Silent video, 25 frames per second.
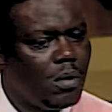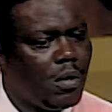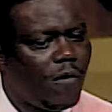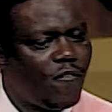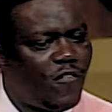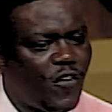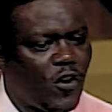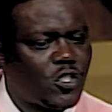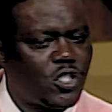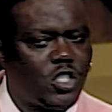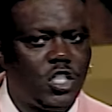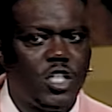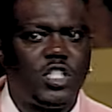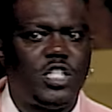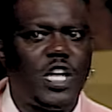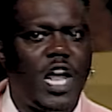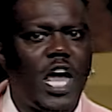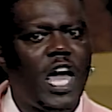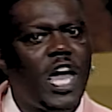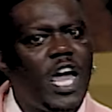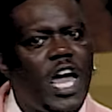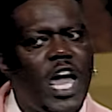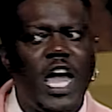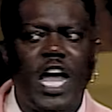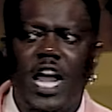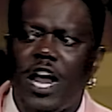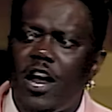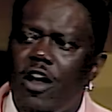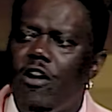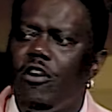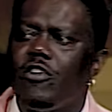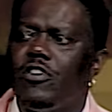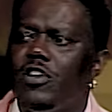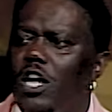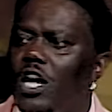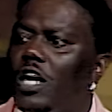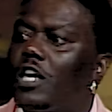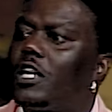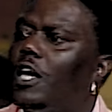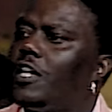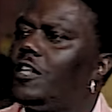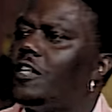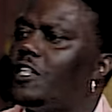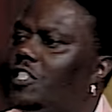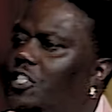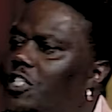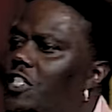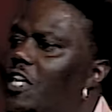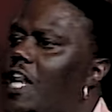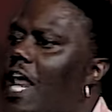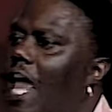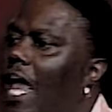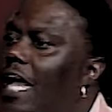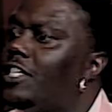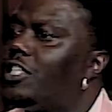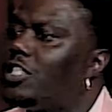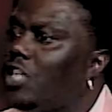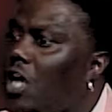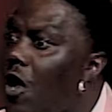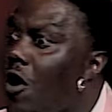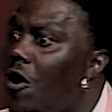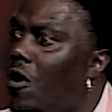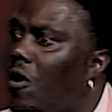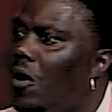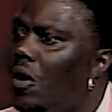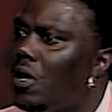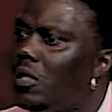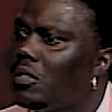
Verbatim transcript: First thing say, he ain't hurt nothing because the shit ain't yours.